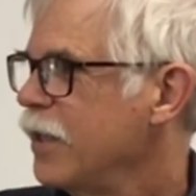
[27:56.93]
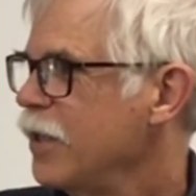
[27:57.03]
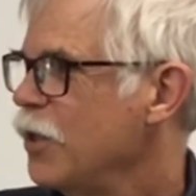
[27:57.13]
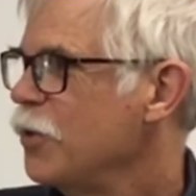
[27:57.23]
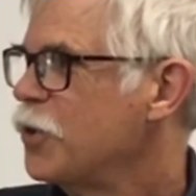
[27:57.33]

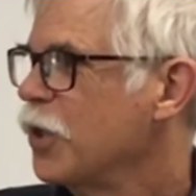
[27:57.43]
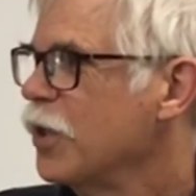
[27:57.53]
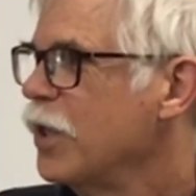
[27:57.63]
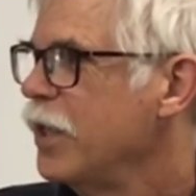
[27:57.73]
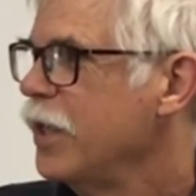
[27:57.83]
You
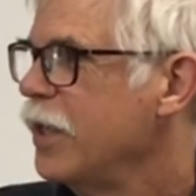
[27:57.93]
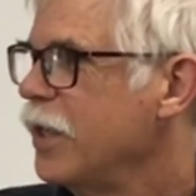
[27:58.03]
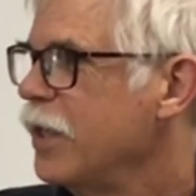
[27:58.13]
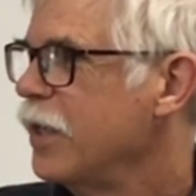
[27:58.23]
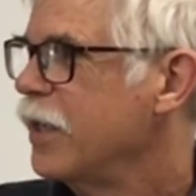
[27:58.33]

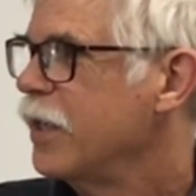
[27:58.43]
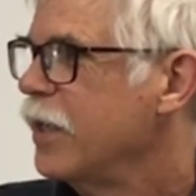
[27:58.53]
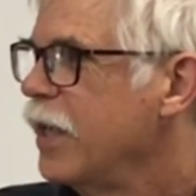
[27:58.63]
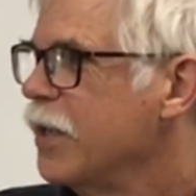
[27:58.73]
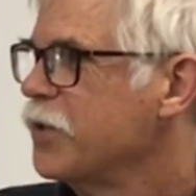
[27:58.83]
certainly,
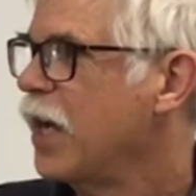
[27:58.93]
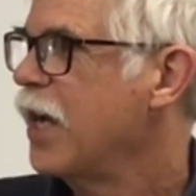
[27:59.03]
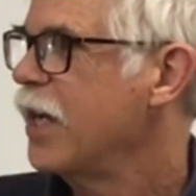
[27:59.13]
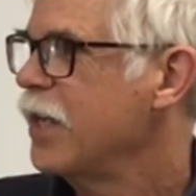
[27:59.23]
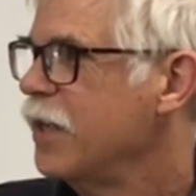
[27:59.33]
as
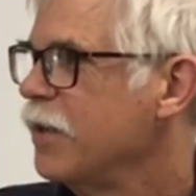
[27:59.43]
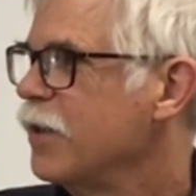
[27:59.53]
I